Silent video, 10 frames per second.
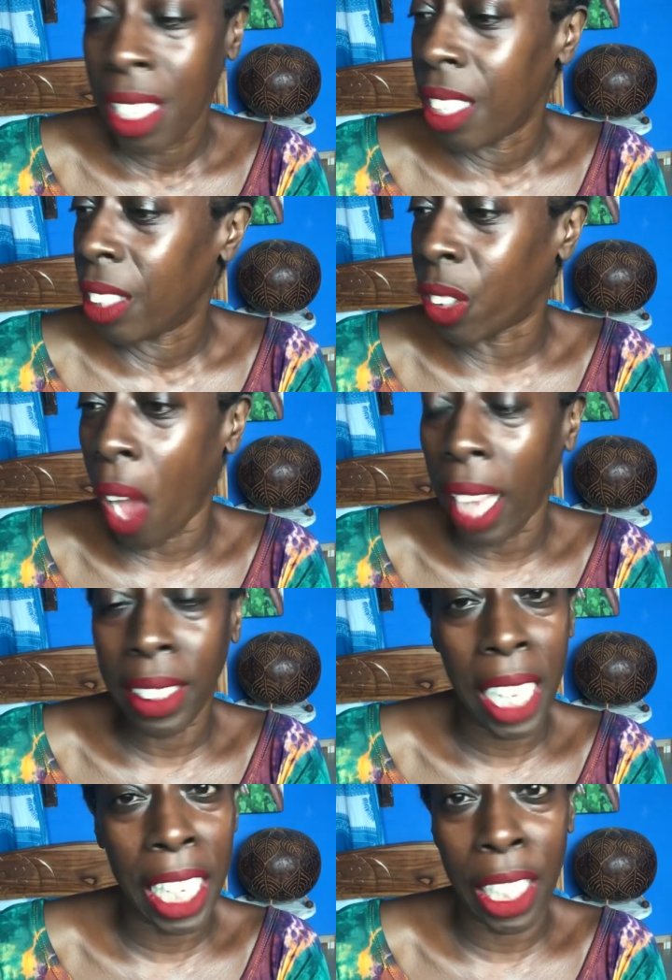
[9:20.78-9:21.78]
So I
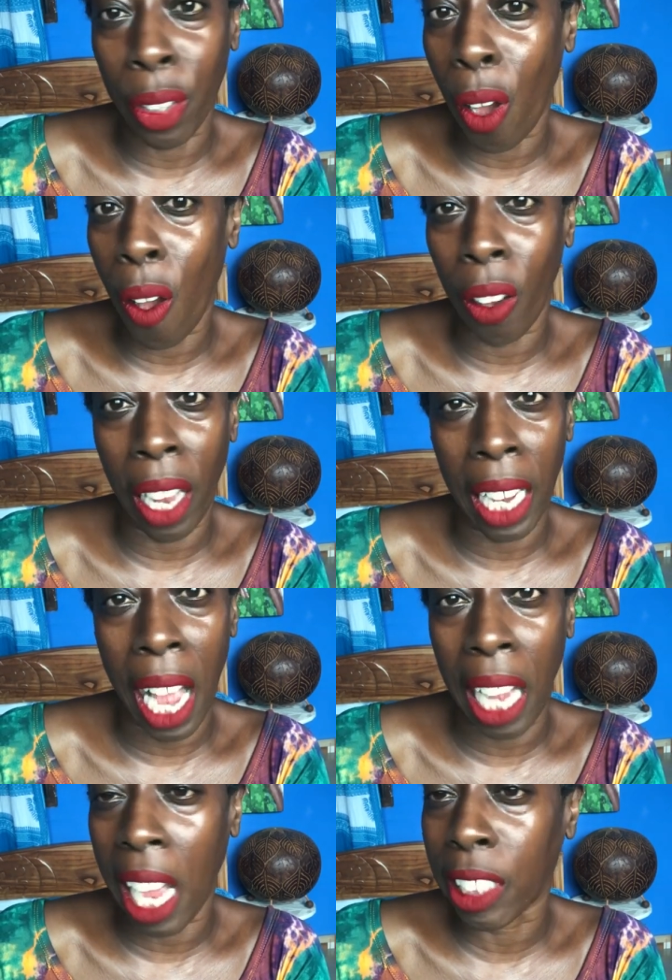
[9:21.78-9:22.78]
take it all. Like, I
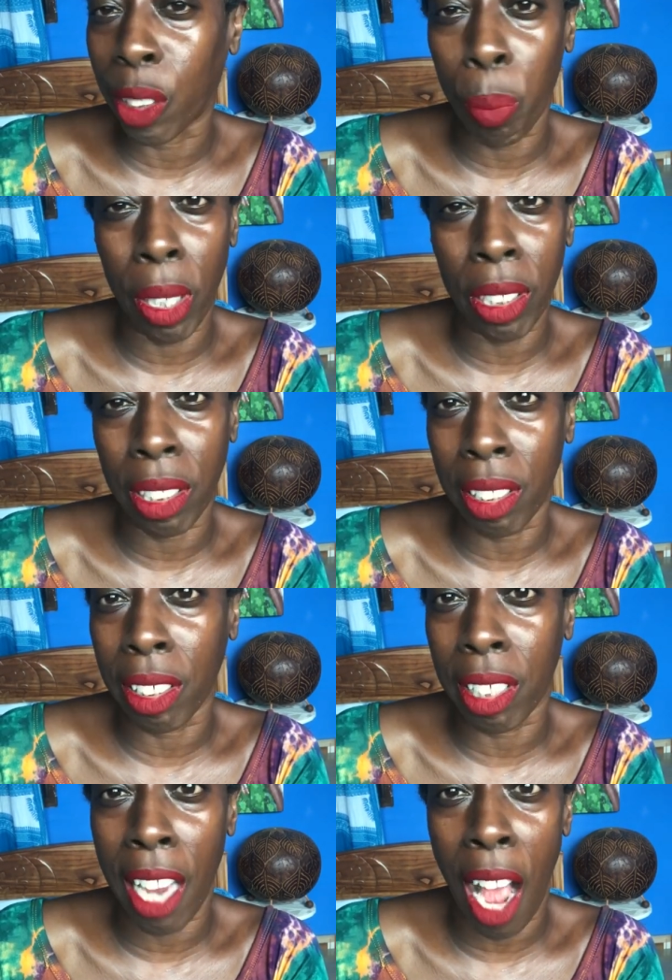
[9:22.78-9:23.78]
got so much to
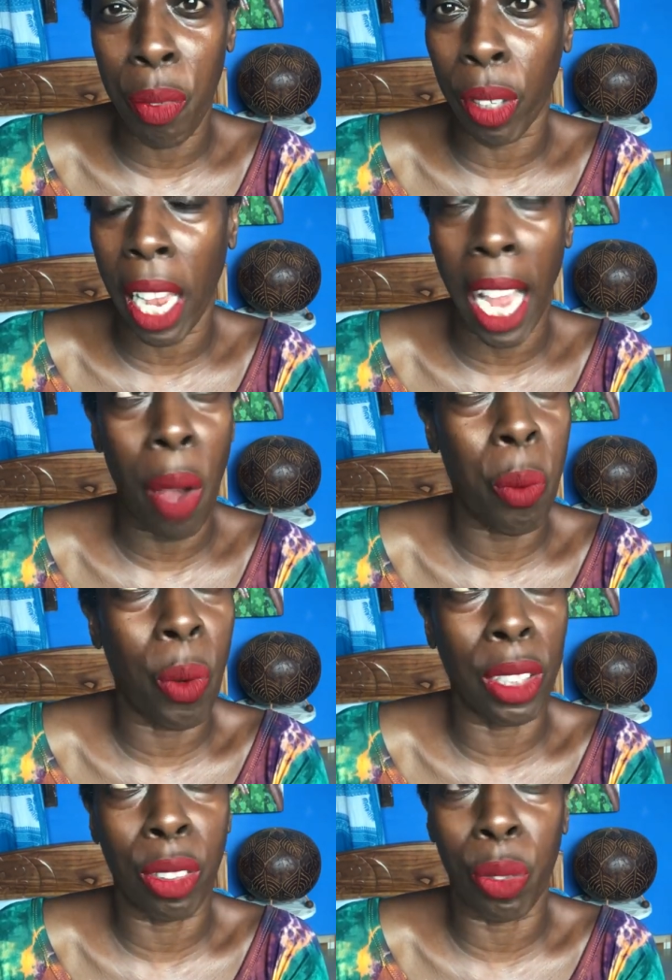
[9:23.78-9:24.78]
share. I feel like I
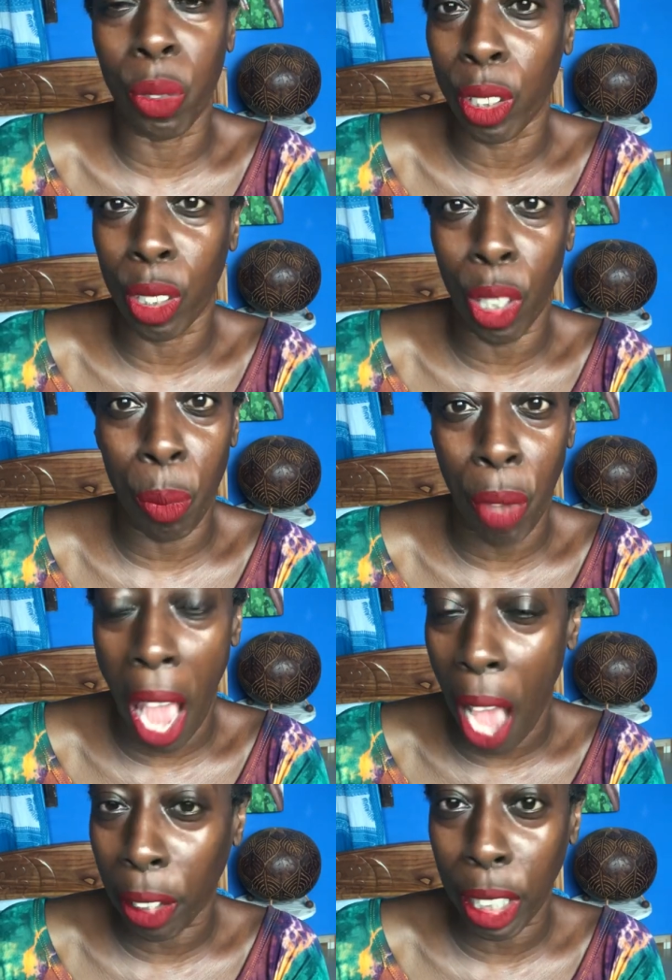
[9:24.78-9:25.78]
went through the
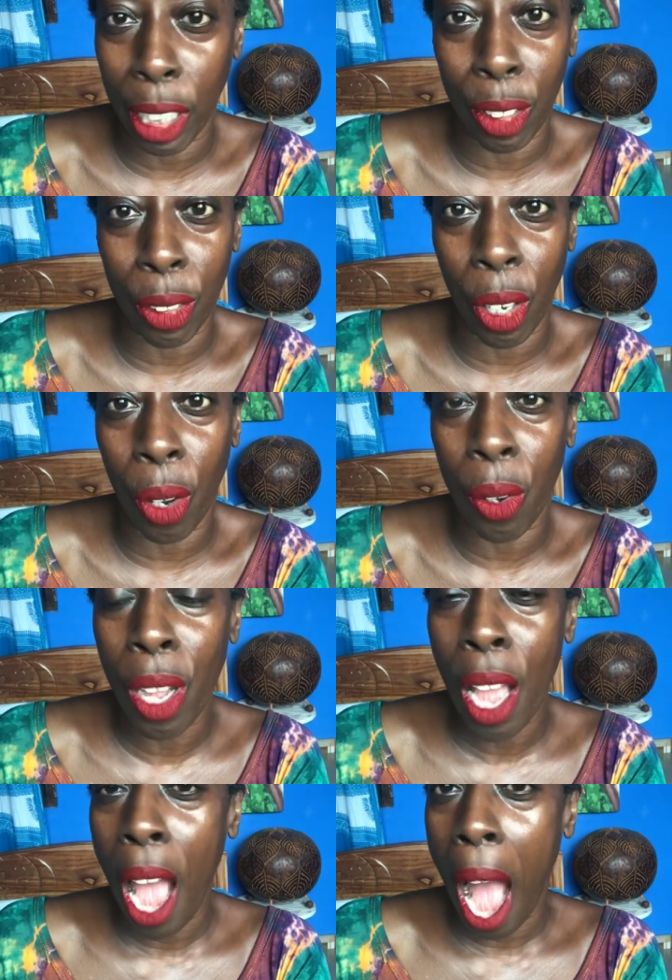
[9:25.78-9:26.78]
valley,
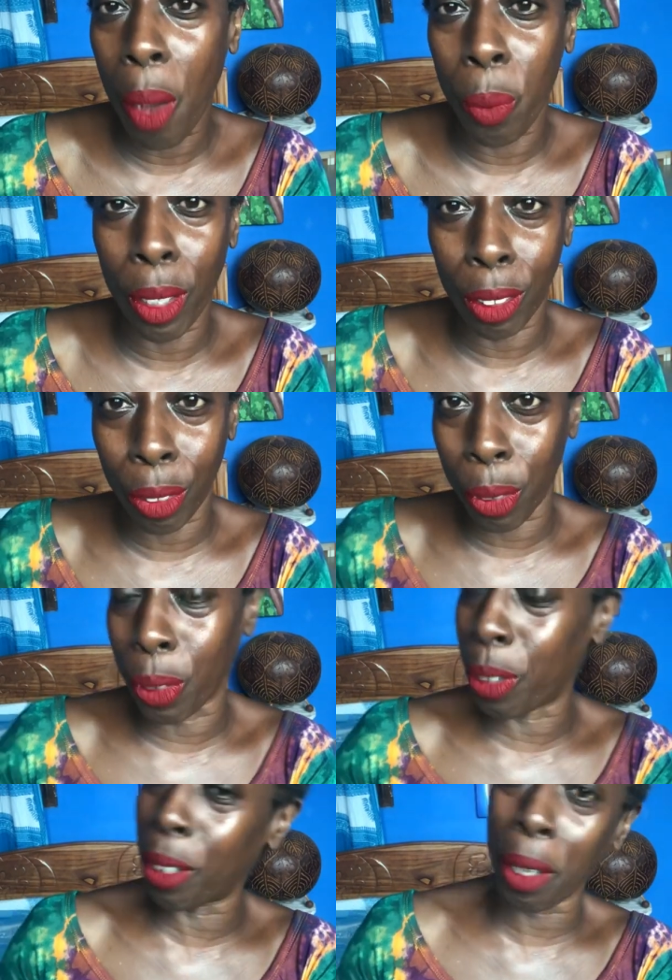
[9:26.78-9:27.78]
I went through,
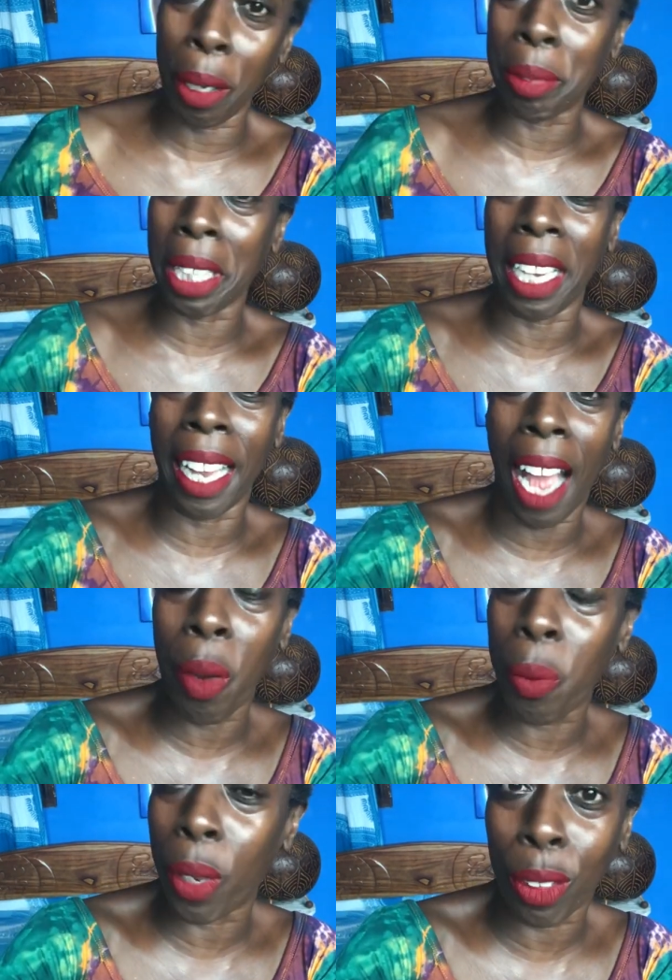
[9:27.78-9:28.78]
you know what I'm saying? Like, I
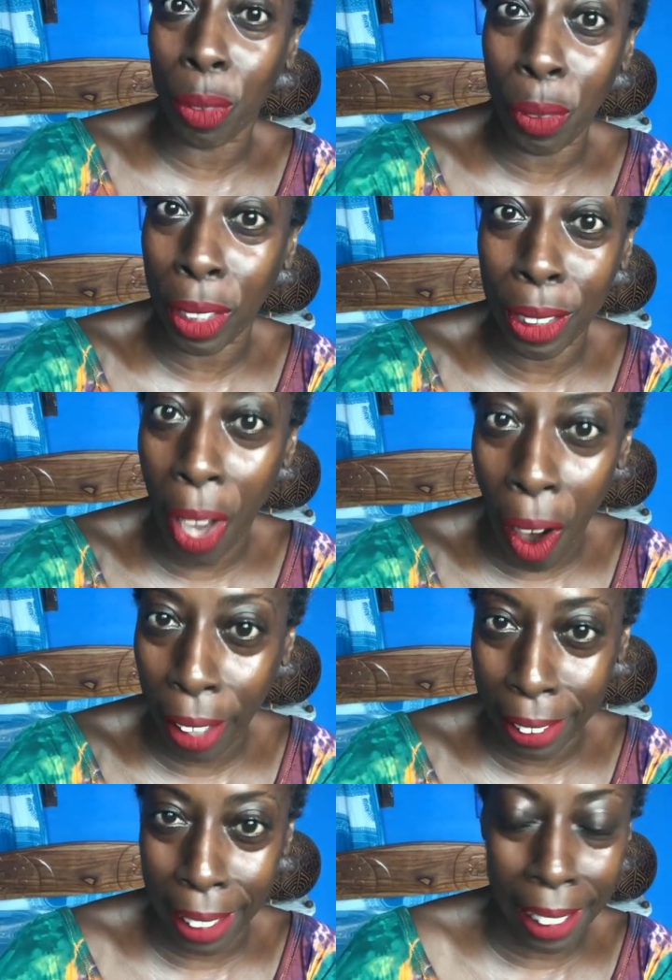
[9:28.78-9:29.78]
went through the
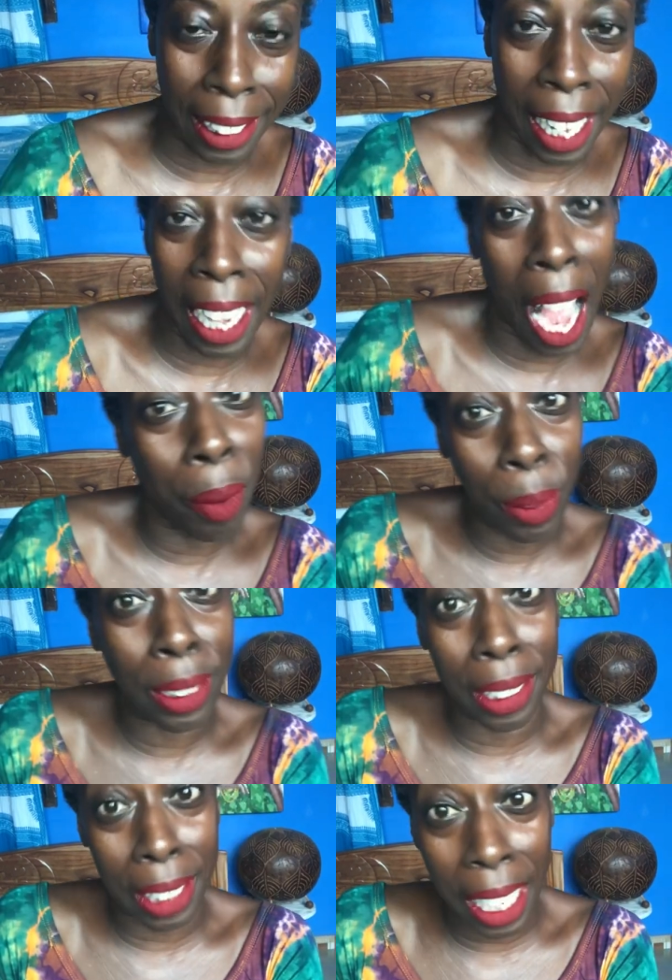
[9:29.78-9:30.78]
darkness. Like, I was
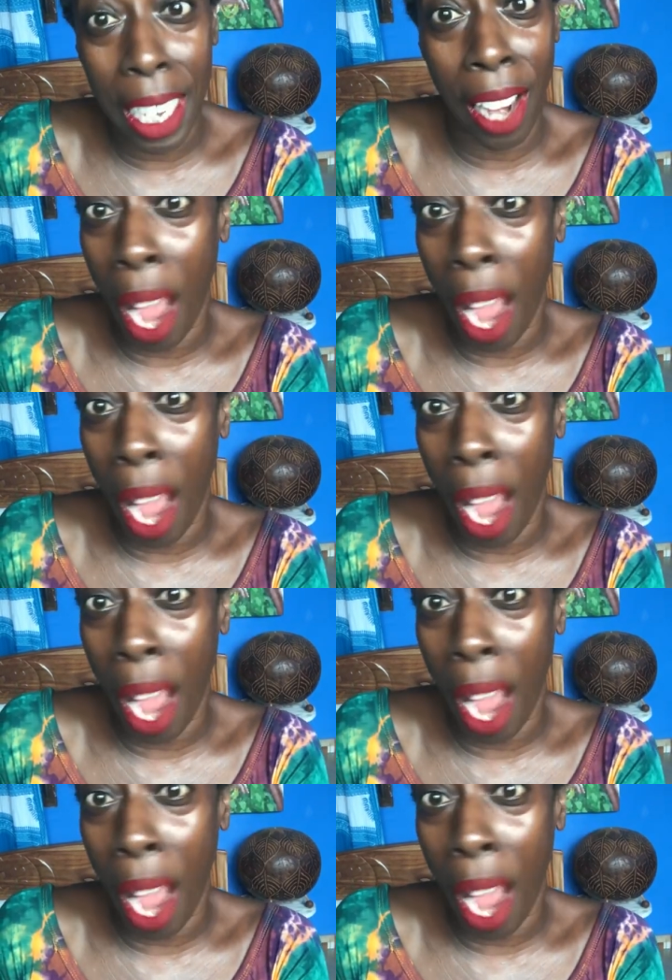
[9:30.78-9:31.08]
there.